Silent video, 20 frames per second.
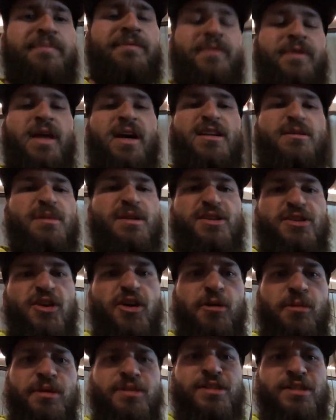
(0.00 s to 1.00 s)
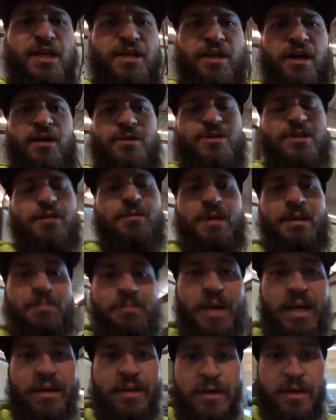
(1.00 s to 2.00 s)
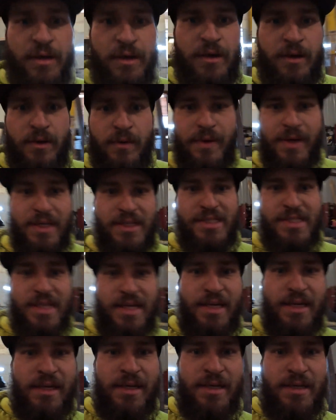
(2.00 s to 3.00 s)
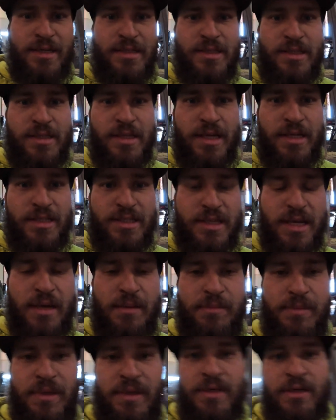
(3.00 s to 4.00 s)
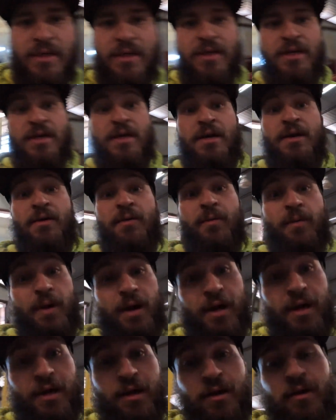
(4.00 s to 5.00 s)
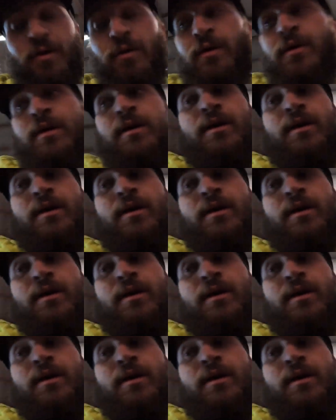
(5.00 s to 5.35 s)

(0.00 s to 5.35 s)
Not as much struggle bus as I thought it was going to be, but we can see she's hitched up, ready to go.